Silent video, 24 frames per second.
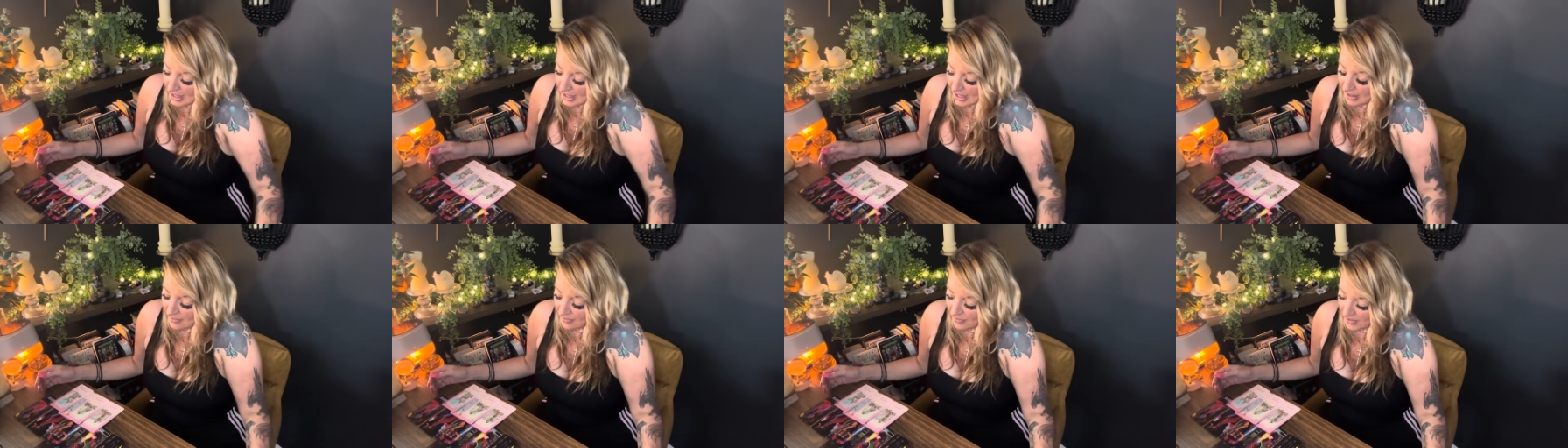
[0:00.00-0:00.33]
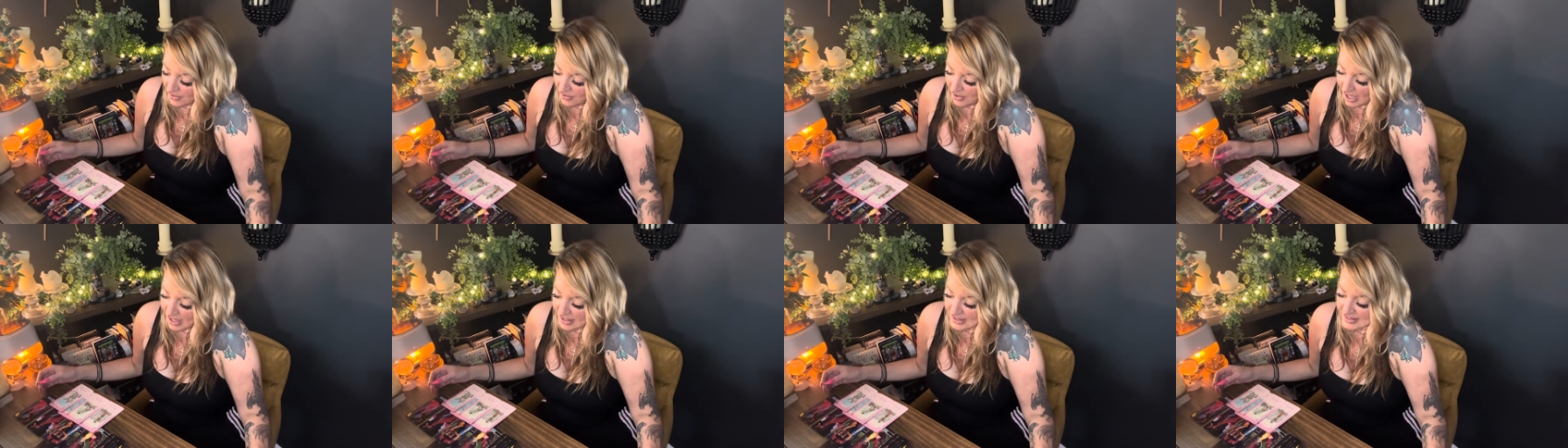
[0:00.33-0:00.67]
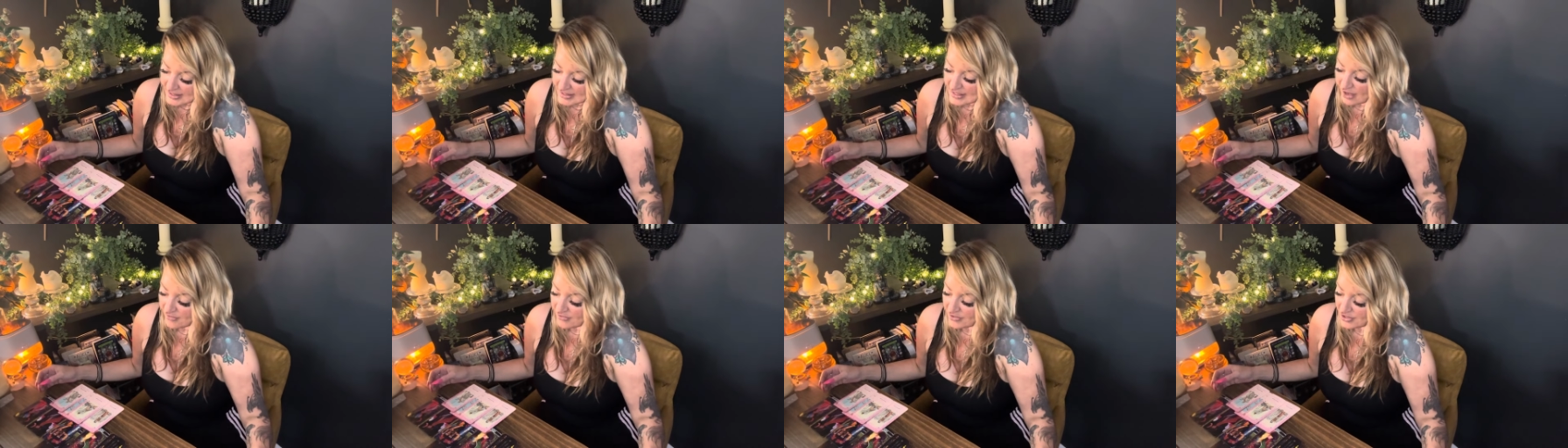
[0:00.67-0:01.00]
In the next
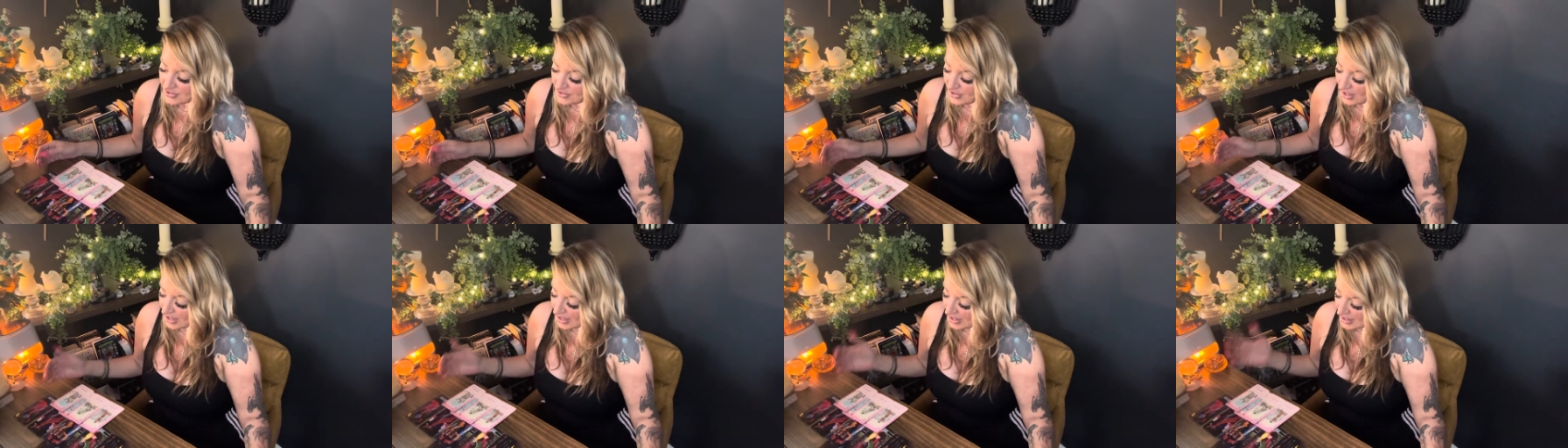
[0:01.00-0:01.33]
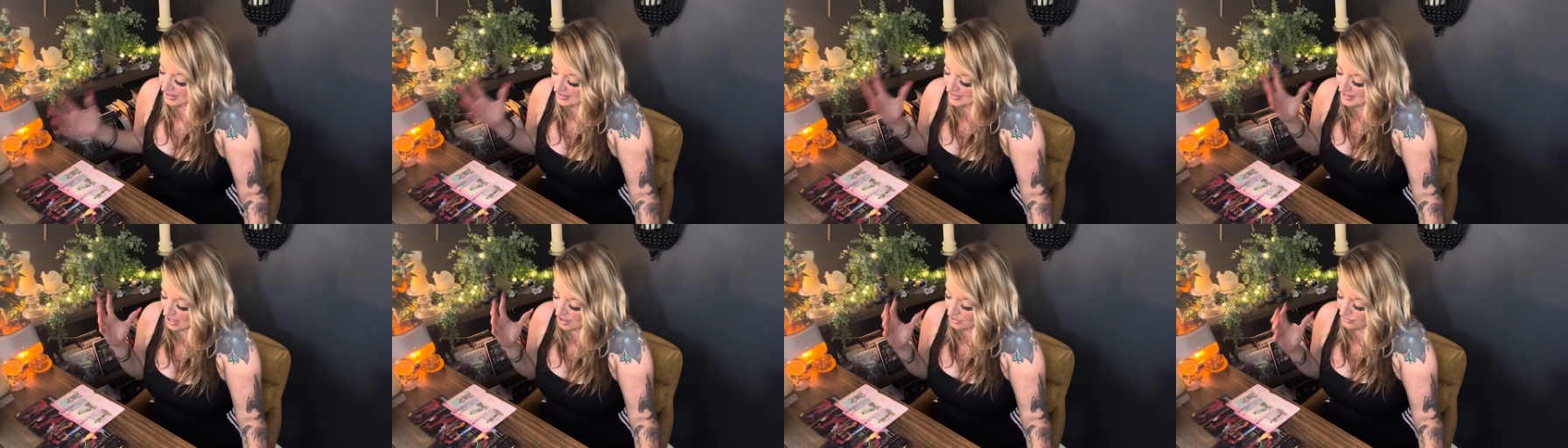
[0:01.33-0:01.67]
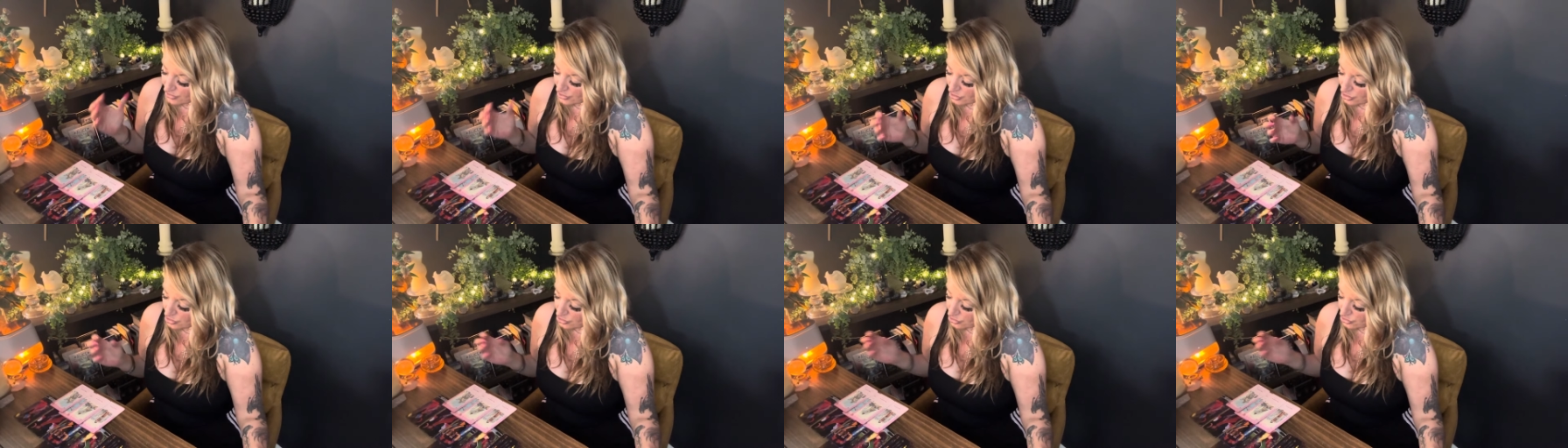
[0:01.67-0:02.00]
seven days,
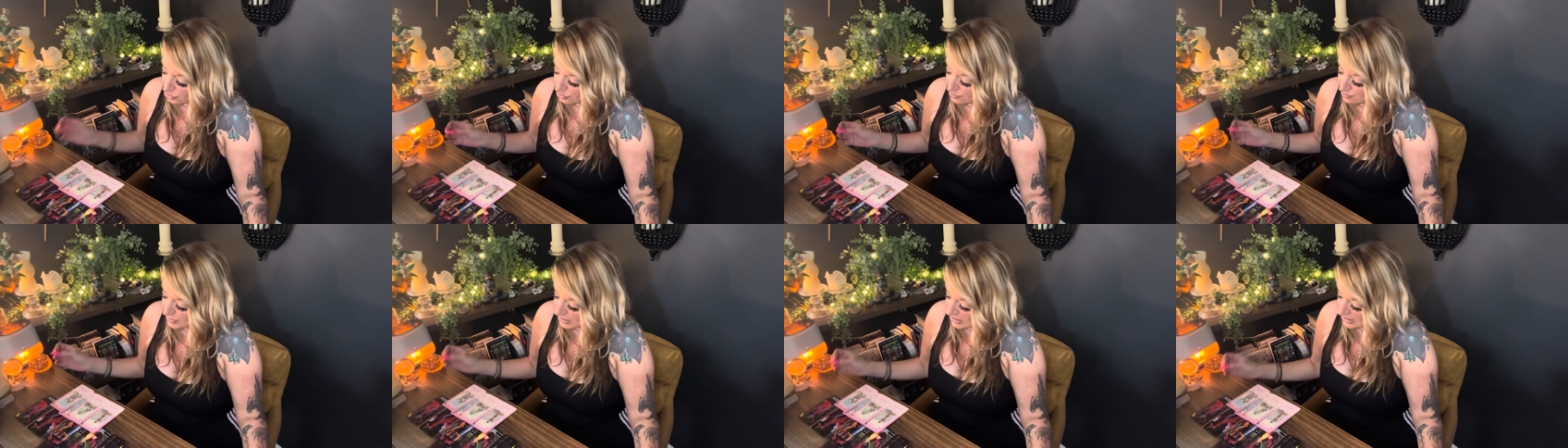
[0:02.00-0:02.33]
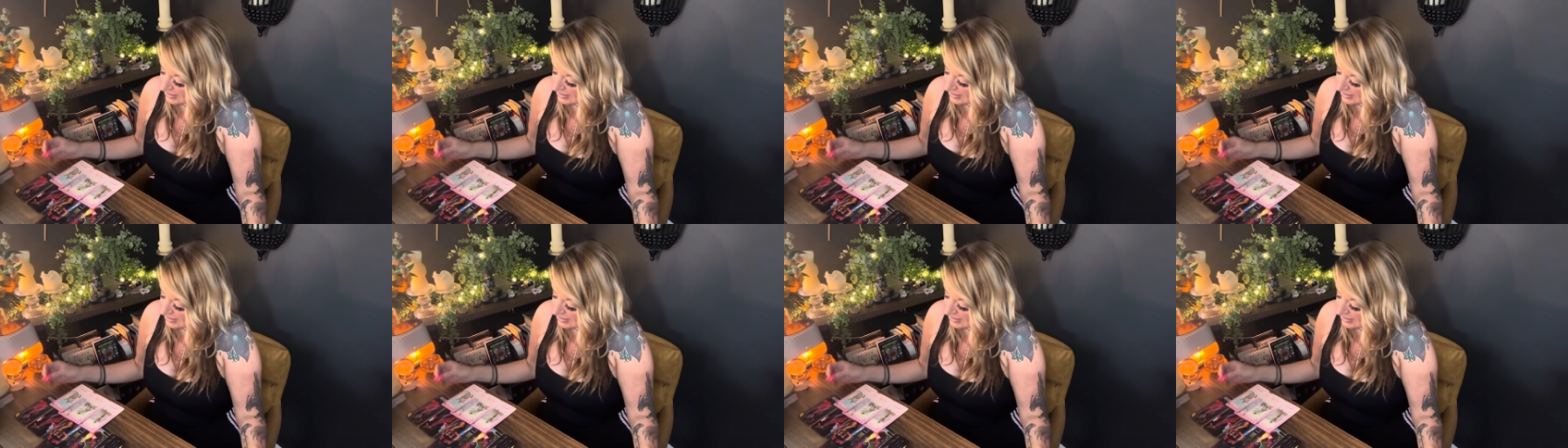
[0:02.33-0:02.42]
there could be